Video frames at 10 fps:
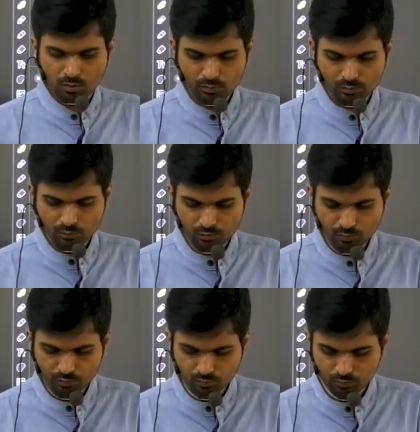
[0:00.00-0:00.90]

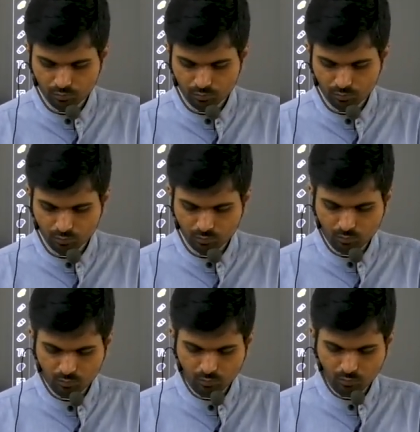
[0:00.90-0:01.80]

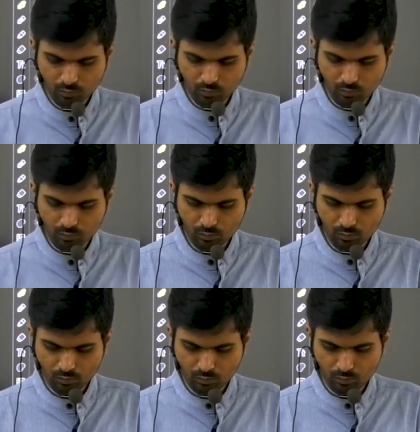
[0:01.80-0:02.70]

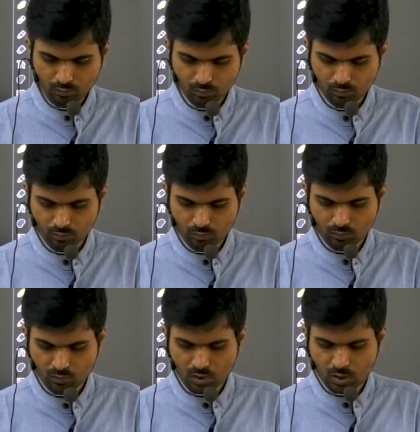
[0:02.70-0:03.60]

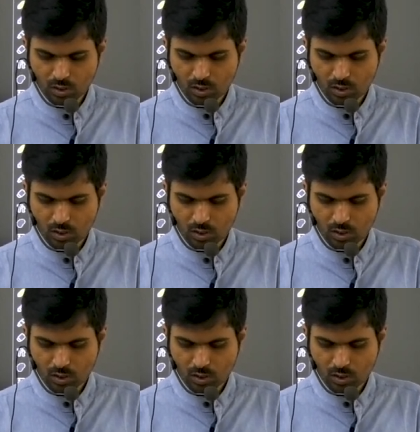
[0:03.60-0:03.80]
Nothing is said.